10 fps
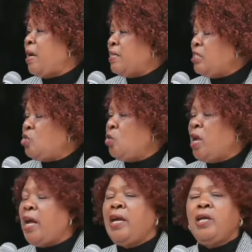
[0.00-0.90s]

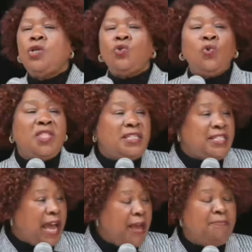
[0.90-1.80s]
practitioner to the
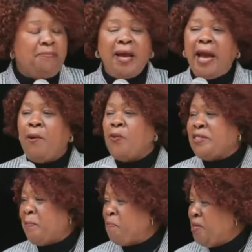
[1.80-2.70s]
time I
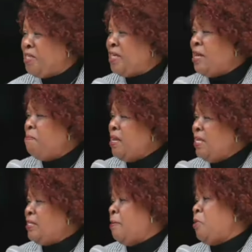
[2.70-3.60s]
was appointed a
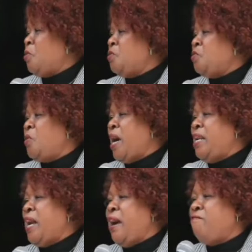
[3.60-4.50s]
minister, because you
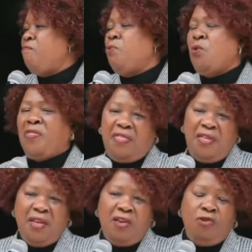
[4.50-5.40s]
can't have
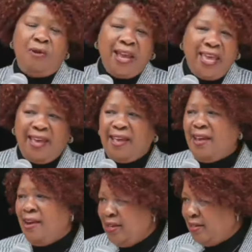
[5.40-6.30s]
both your
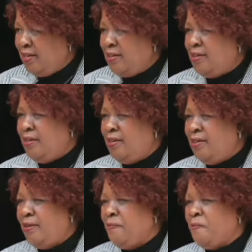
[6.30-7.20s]
cake and eat it.